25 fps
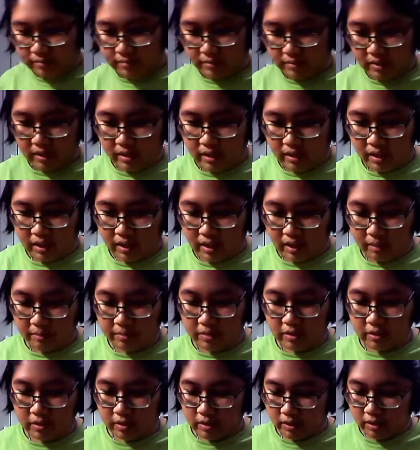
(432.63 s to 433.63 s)
Yeah, I'm
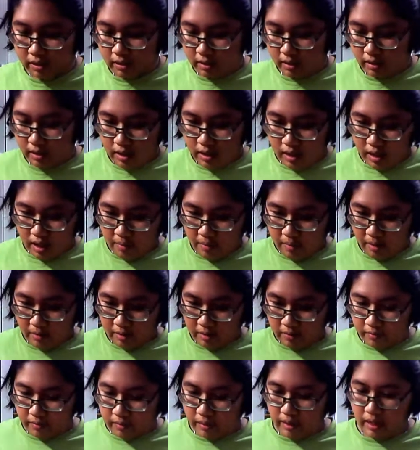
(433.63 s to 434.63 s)
just kind of I'm
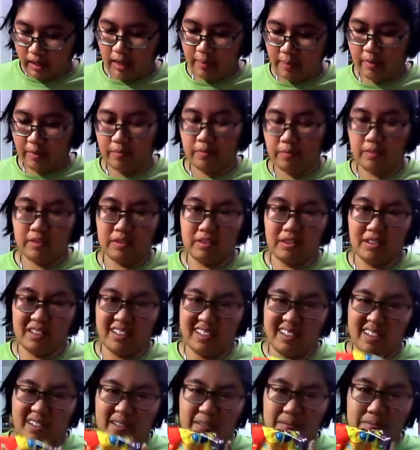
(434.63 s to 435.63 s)
actually really happy with
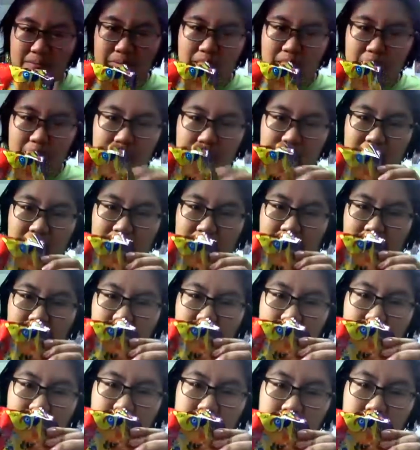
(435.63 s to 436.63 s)
the day bag of Kit
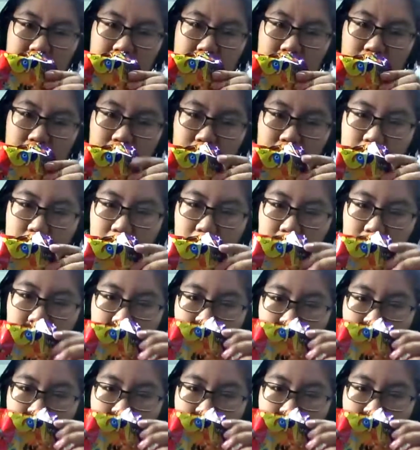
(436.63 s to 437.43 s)
Kats they sent this month.